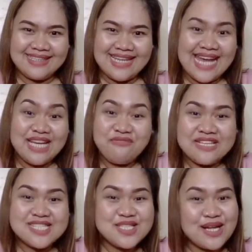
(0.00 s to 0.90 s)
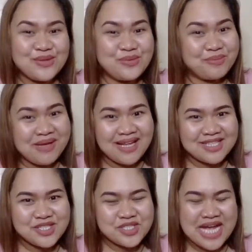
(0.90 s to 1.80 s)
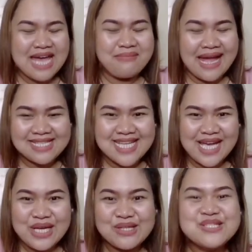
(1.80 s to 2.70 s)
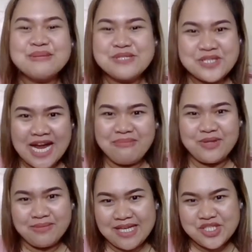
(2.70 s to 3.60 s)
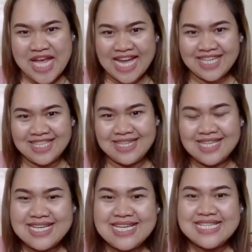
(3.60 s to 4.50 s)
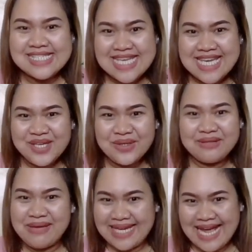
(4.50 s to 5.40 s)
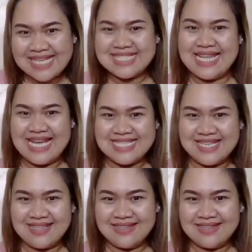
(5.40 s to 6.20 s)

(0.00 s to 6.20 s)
And if it's not too much, I am asking you to subscribe to my channel. See you on my next lesson.